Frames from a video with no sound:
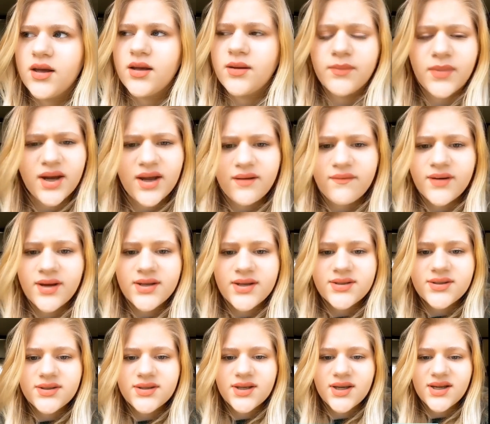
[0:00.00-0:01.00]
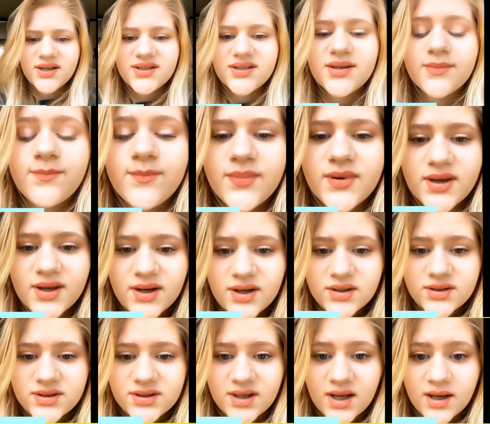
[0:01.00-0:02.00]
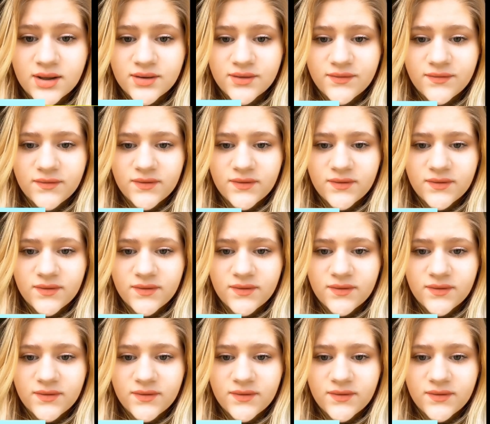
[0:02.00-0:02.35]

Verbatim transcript: My advice is to be yourself.